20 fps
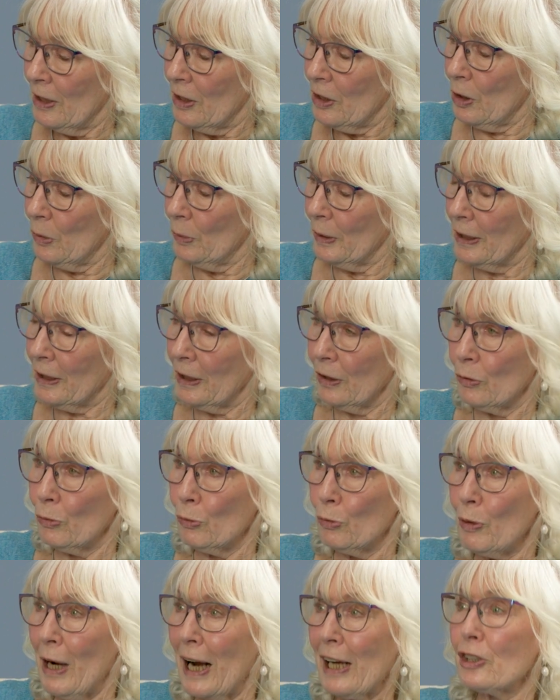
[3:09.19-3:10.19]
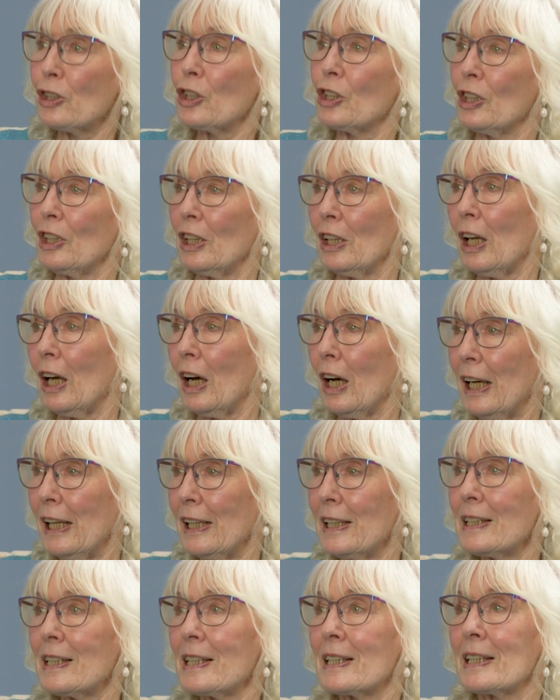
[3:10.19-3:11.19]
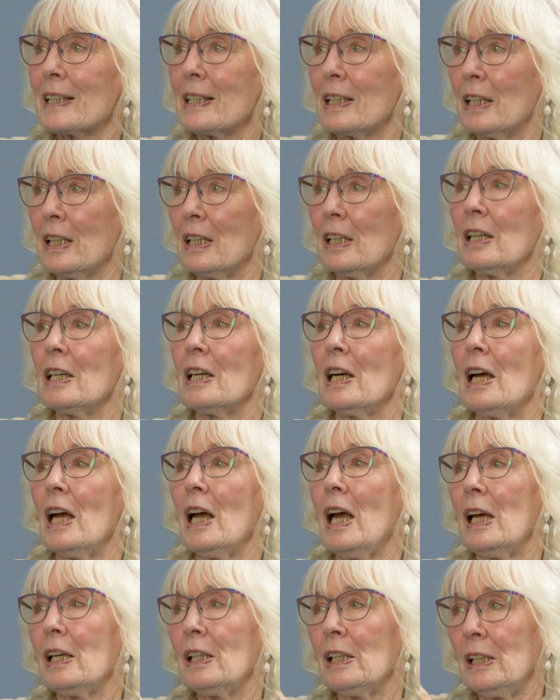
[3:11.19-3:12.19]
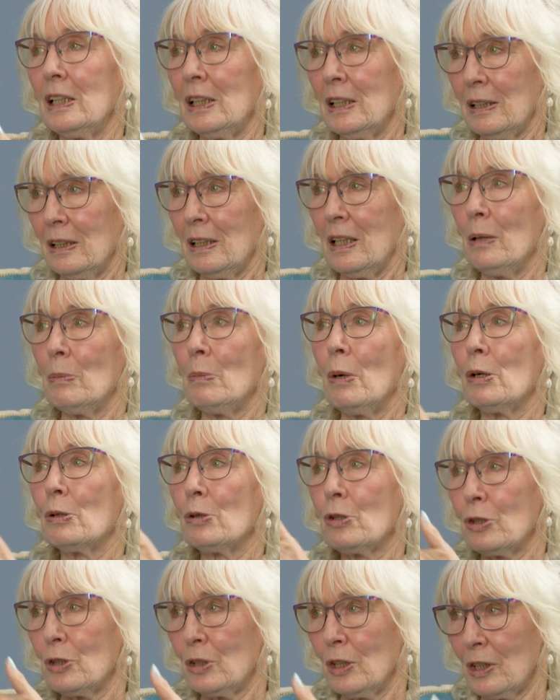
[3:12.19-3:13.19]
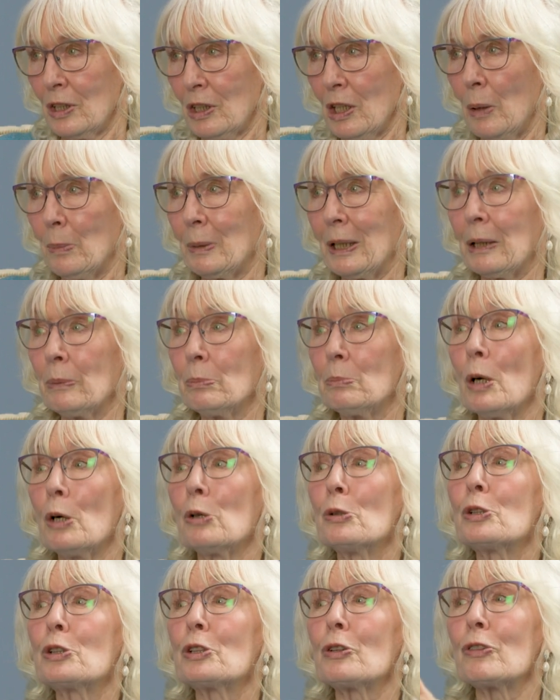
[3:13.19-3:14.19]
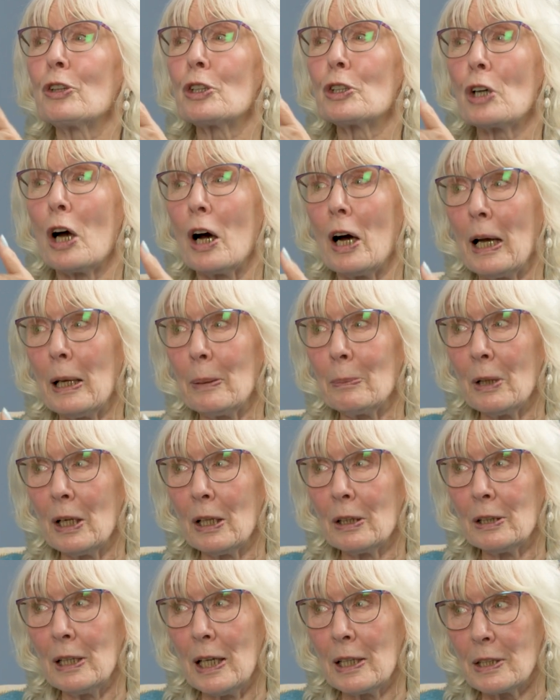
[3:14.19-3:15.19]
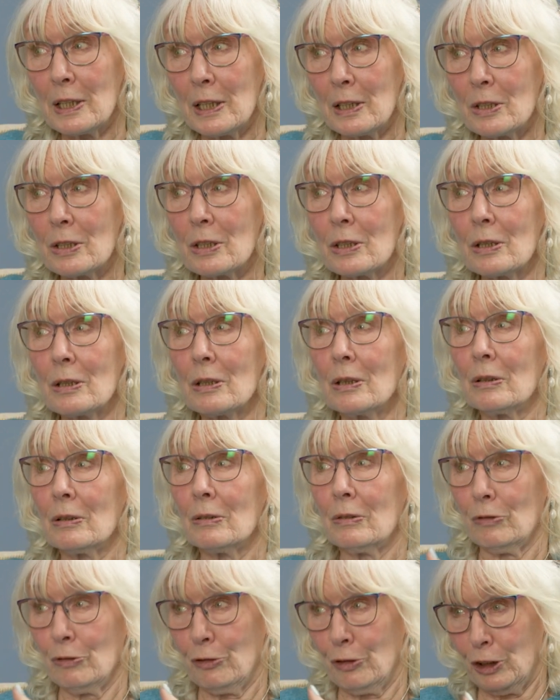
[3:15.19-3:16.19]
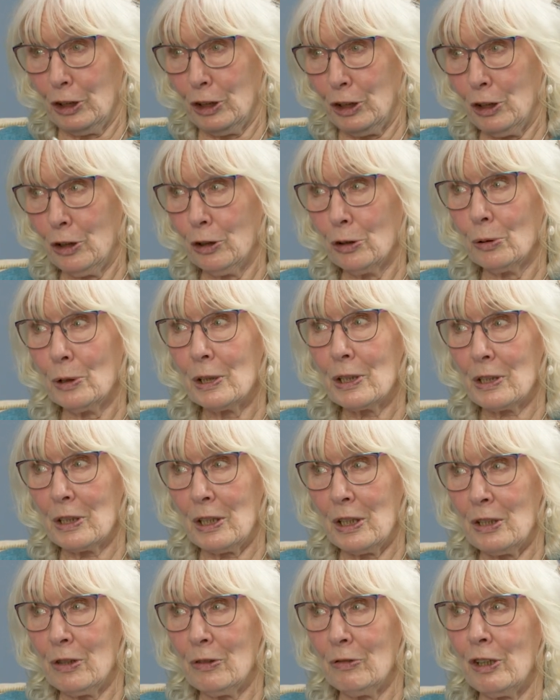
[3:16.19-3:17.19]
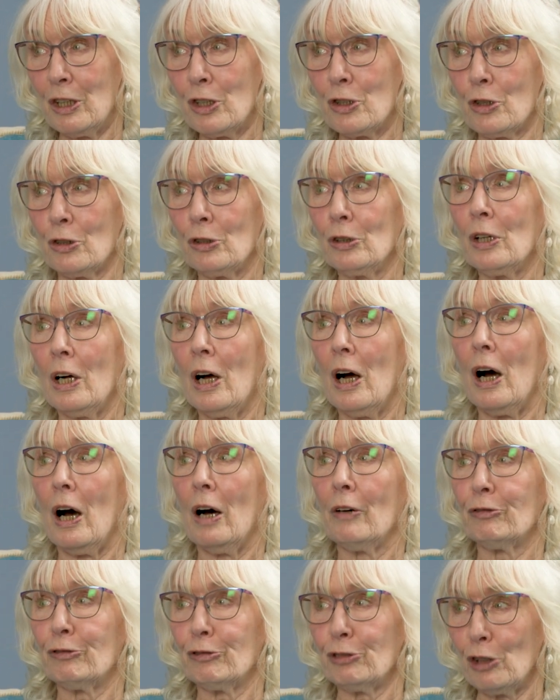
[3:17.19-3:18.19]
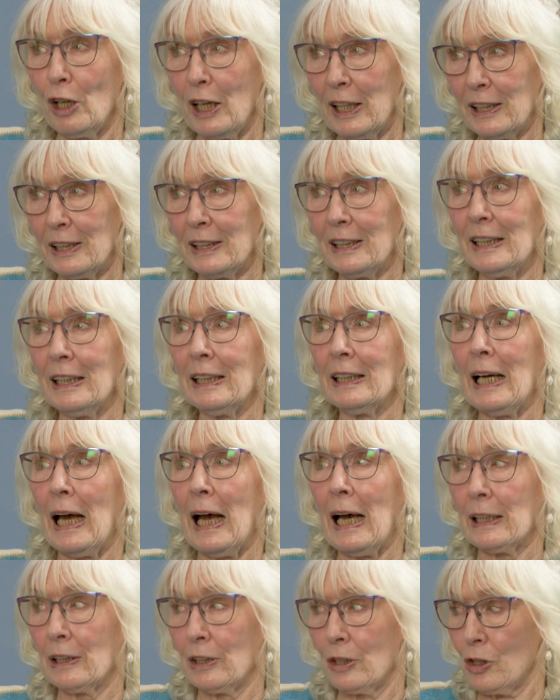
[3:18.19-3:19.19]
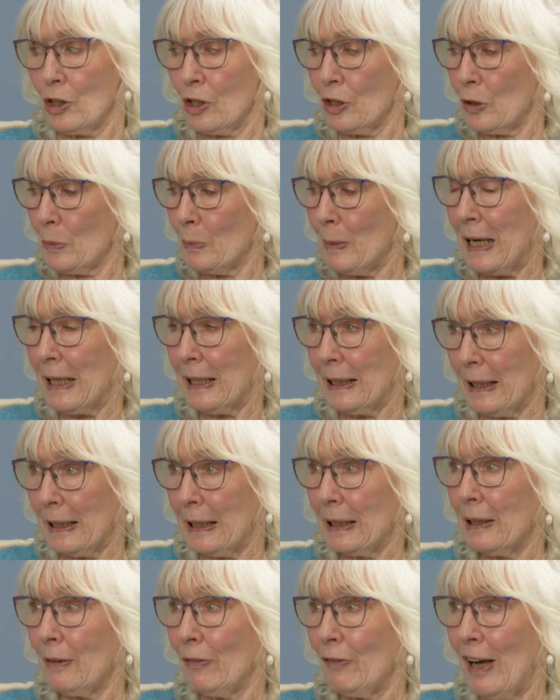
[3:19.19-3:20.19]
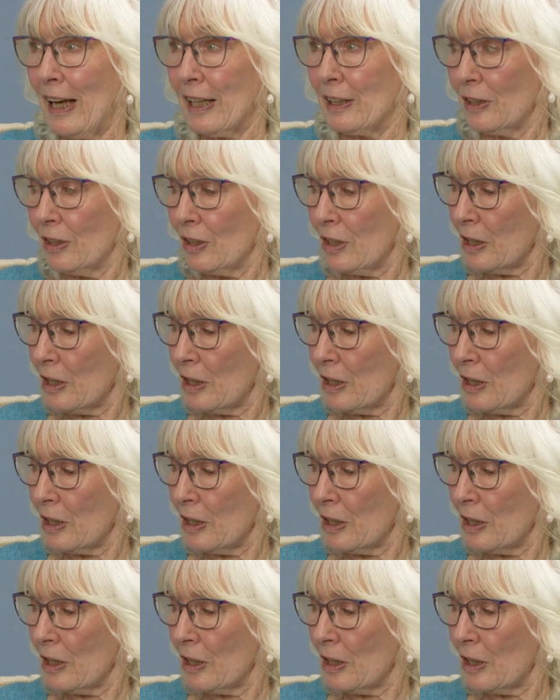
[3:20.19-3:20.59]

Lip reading: So we can rationalize any emotion that's coming in most of the time, unless it's, for you as an individual, a frightening, anxious-making event.